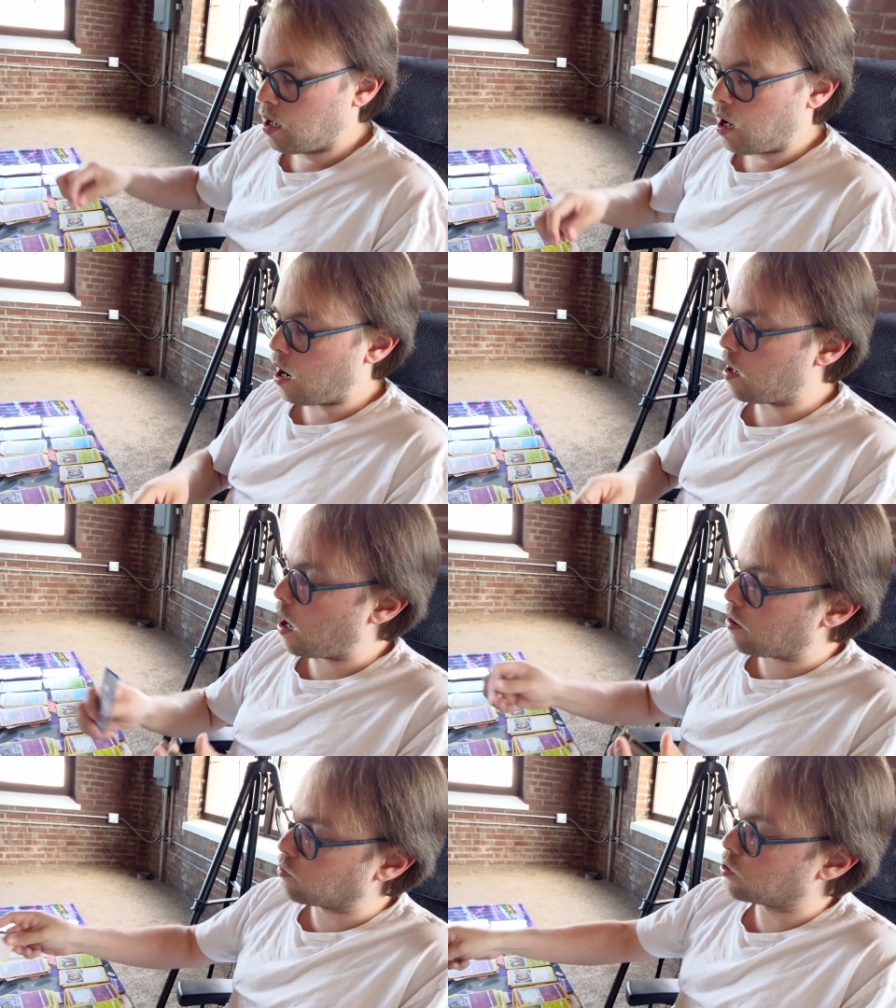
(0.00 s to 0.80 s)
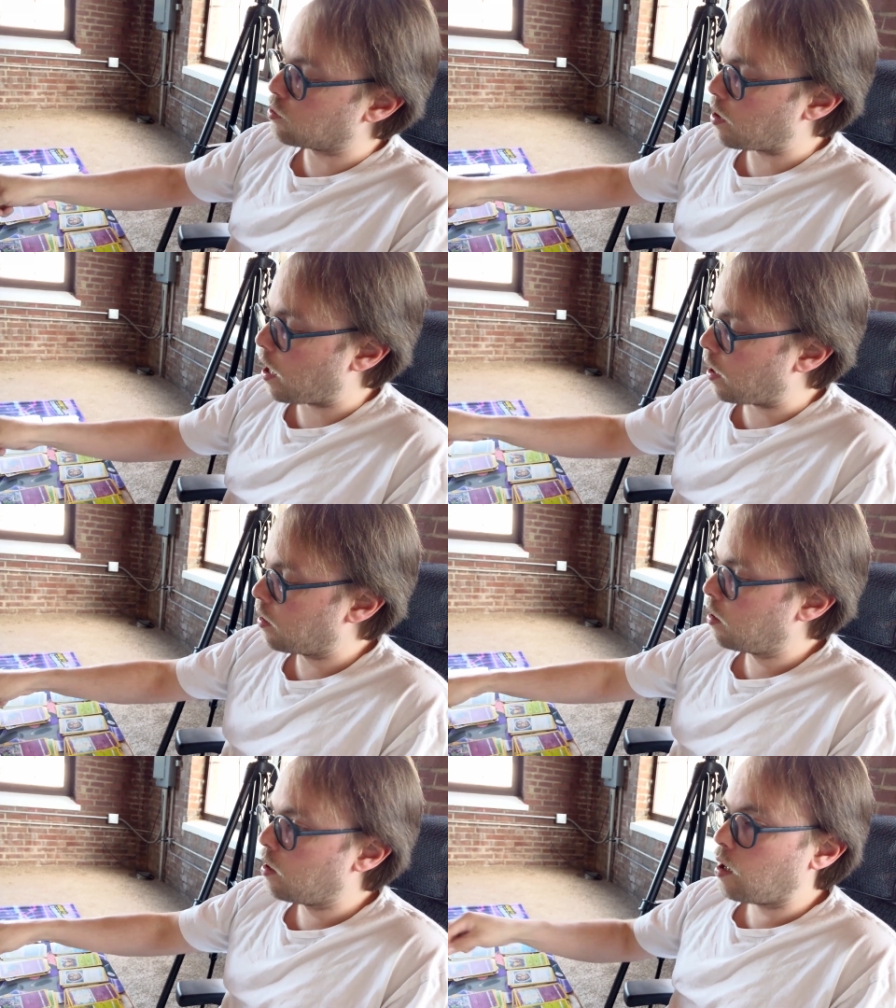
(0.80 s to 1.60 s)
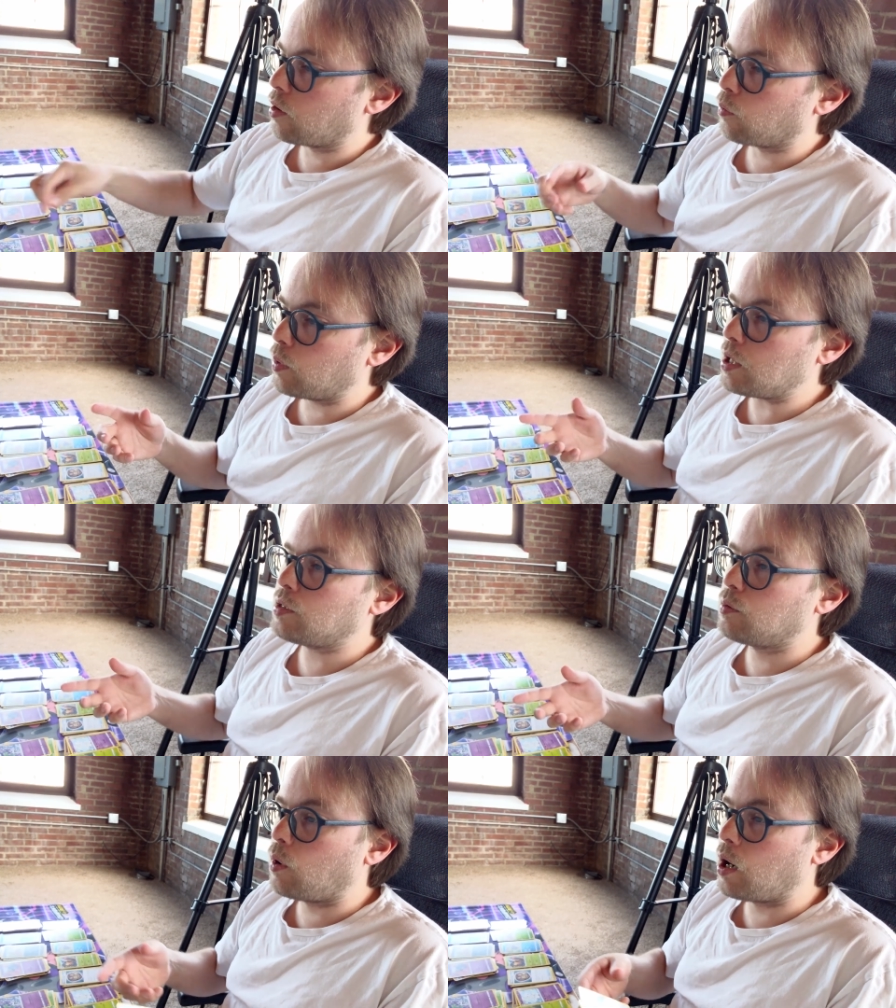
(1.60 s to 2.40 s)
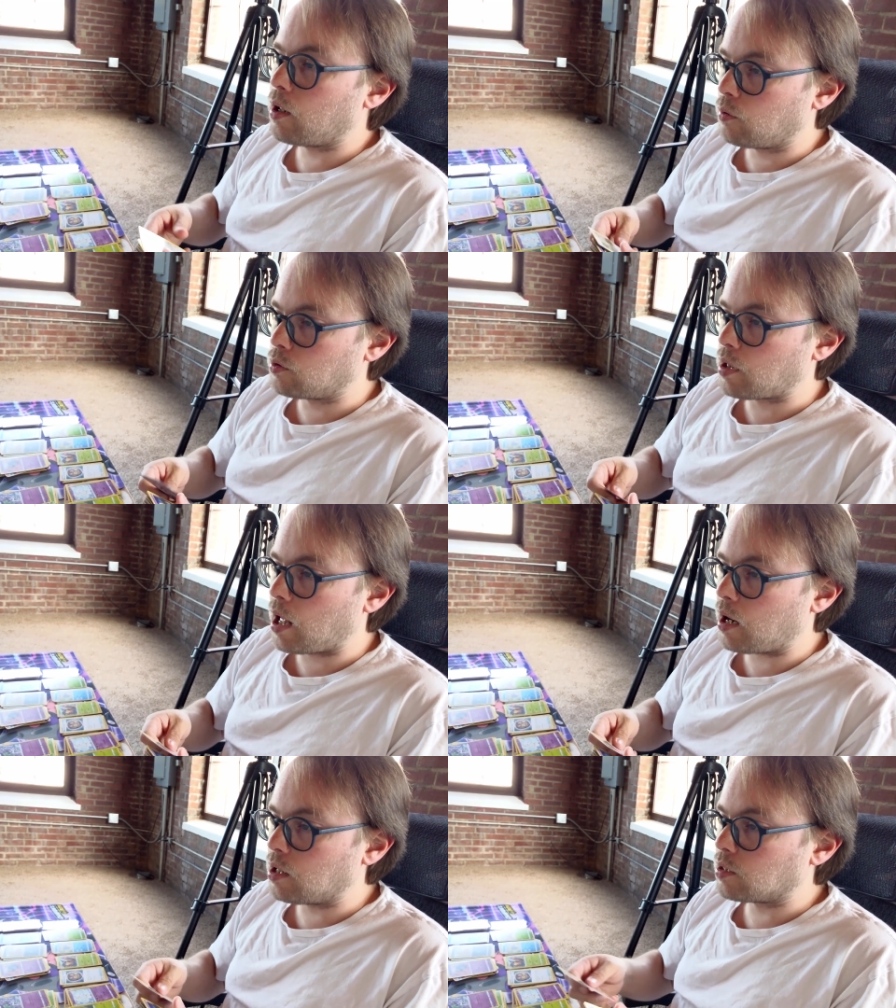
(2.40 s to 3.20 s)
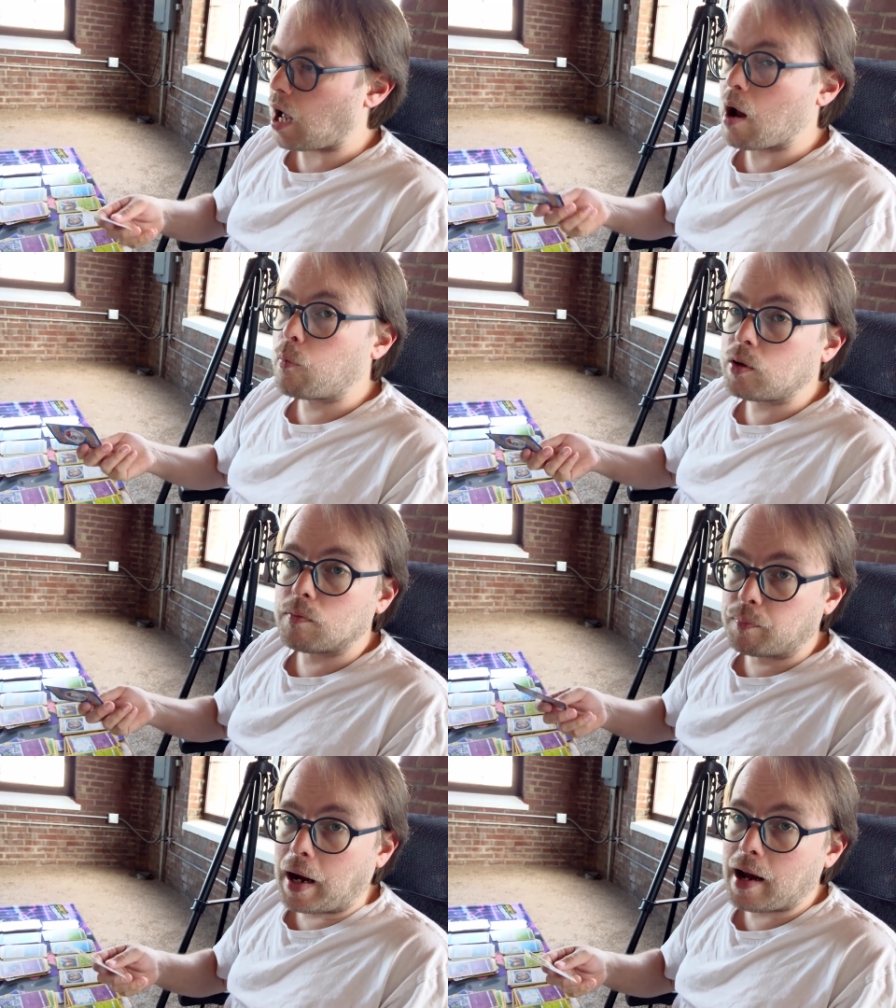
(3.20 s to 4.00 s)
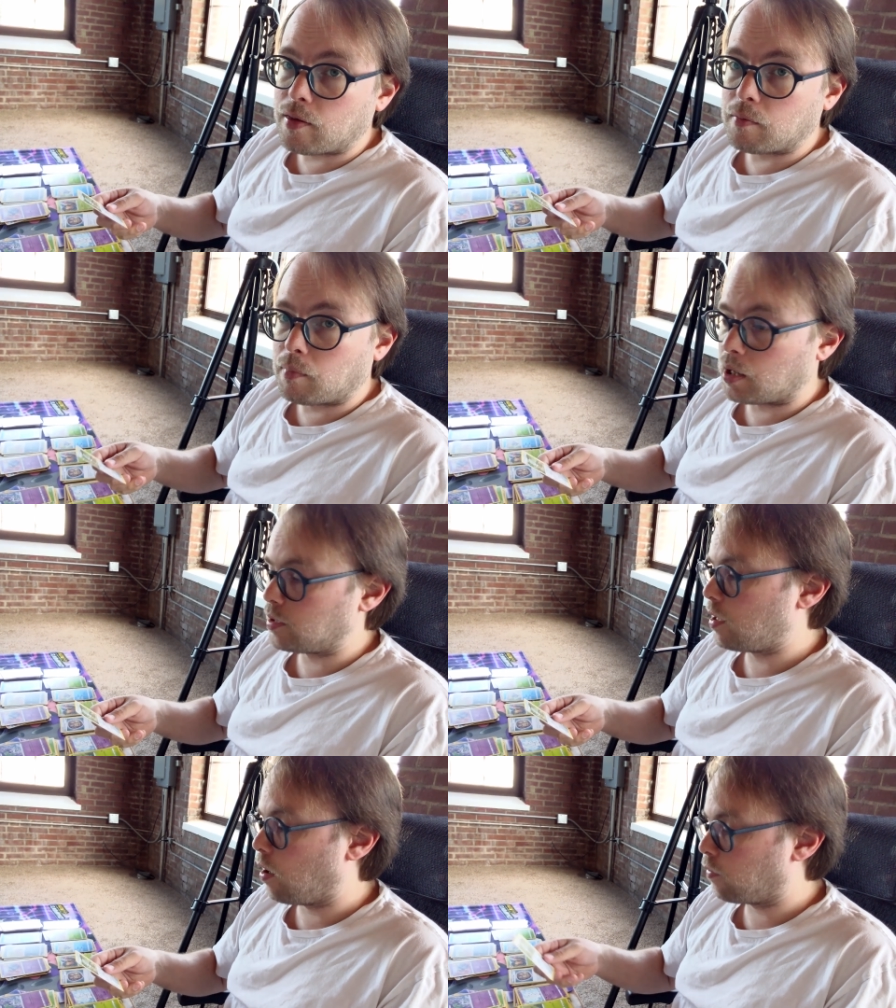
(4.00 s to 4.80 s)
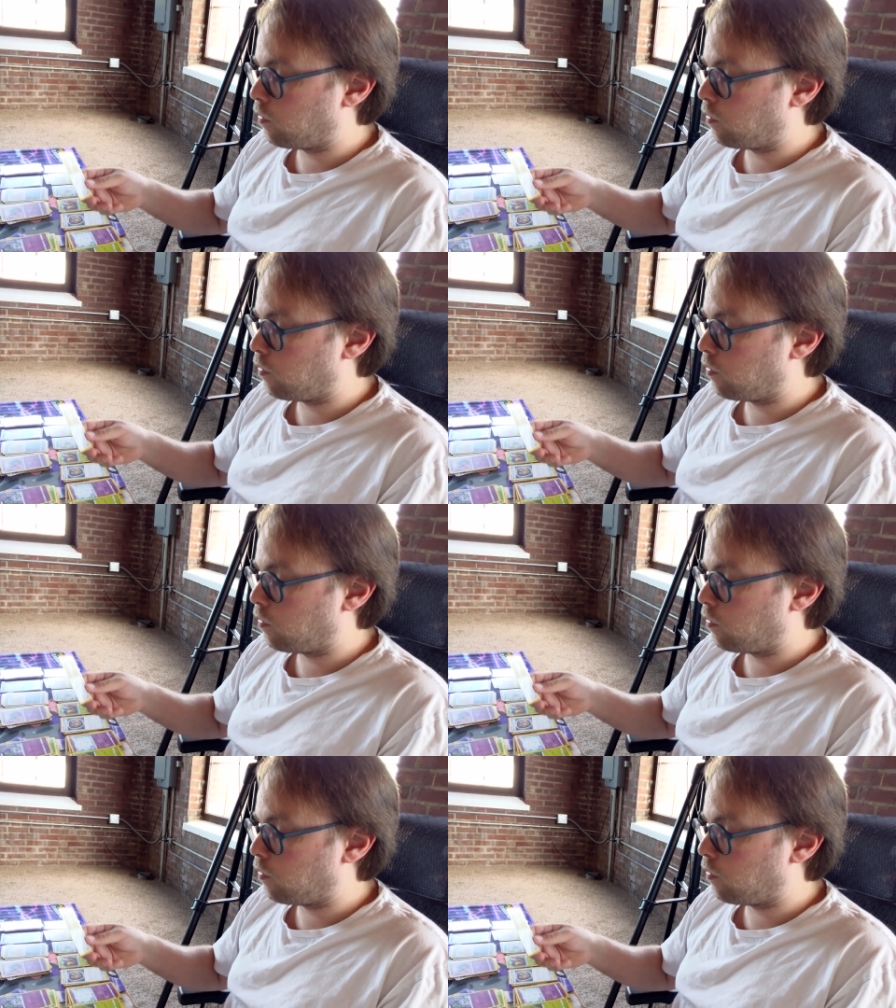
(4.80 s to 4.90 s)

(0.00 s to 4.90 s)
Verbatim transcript: I don't do that. And the reason why I don't do that is I wouldn't buy them myself.